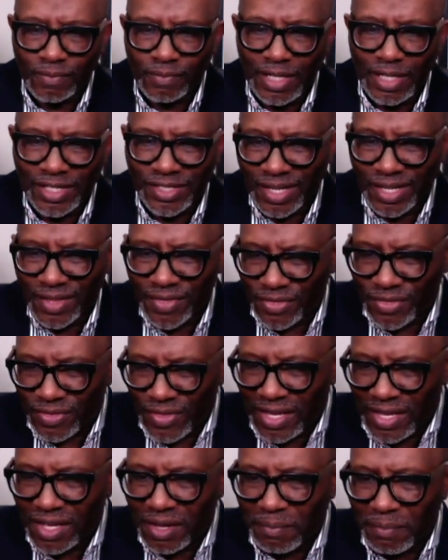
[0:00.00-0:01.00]
He said,
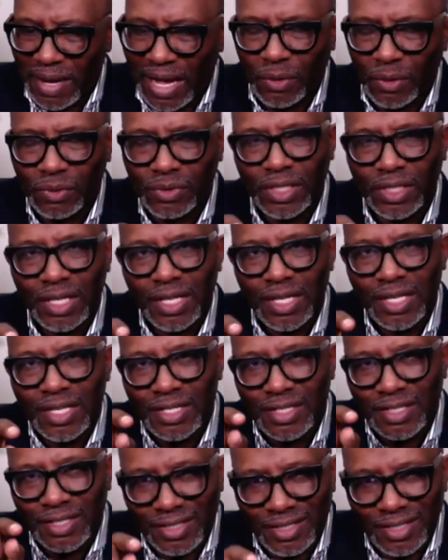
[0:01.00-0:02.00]
think about
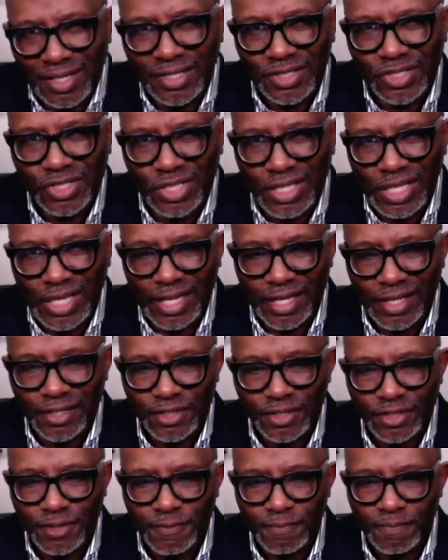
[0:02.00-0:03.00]
such
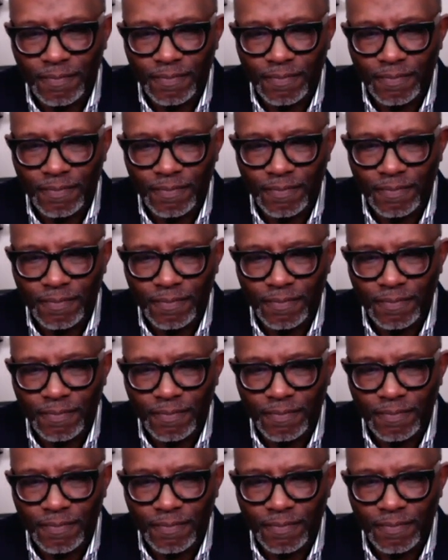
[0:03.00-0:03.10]
things.